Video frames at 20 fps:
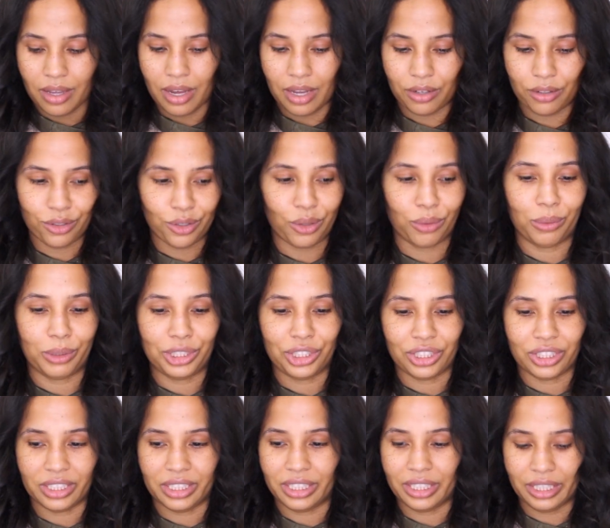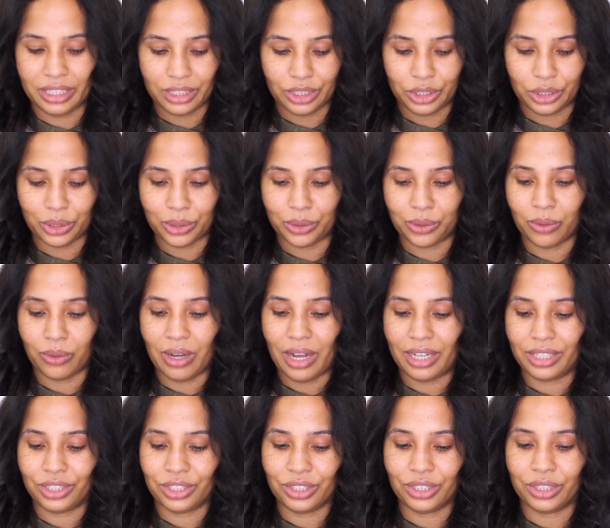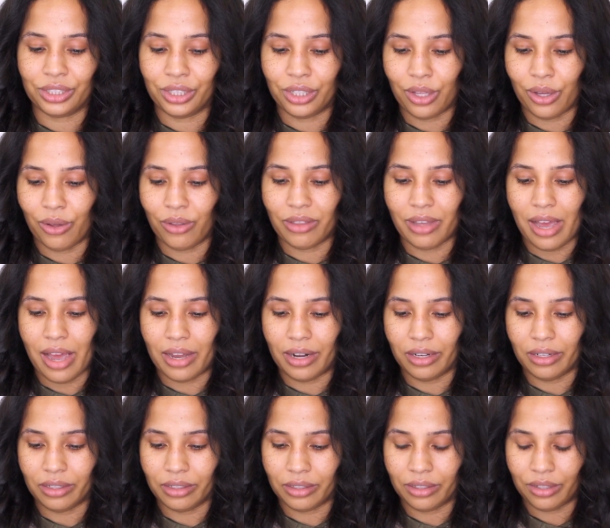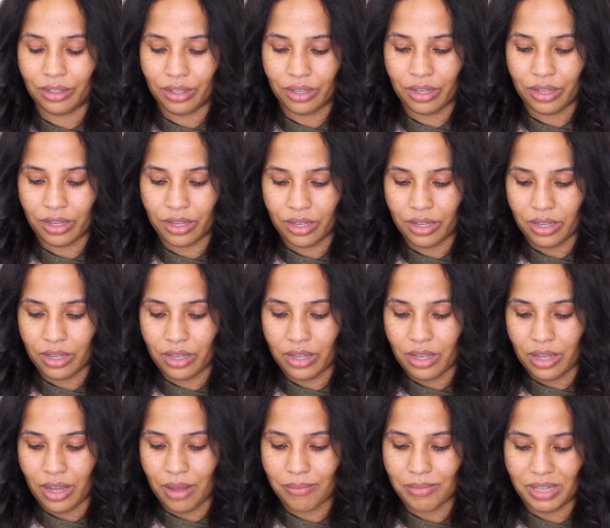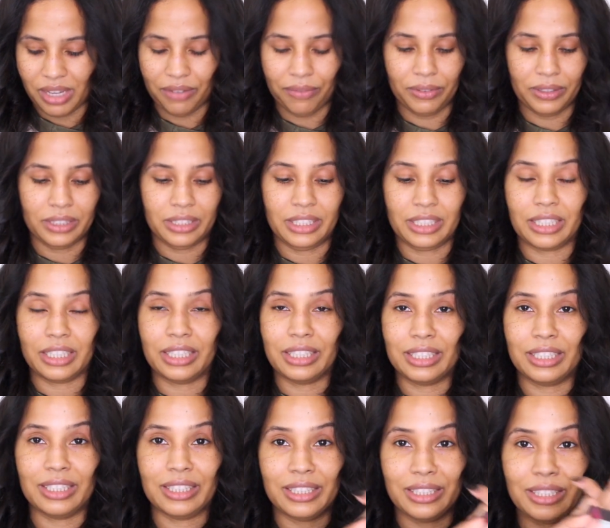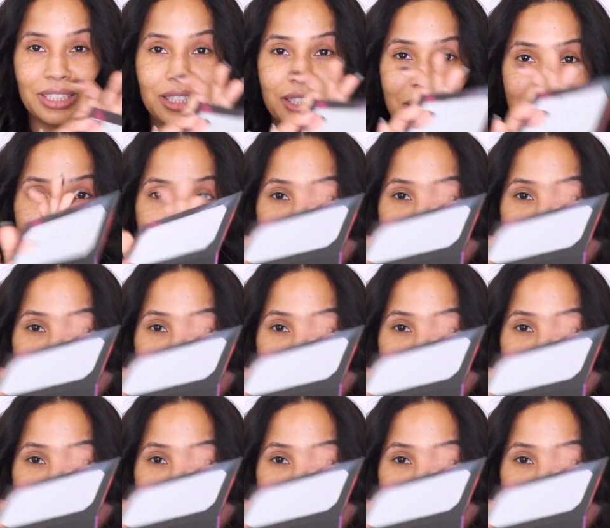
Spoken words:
don't know which to dig into. I just know that I'm definitely digging into this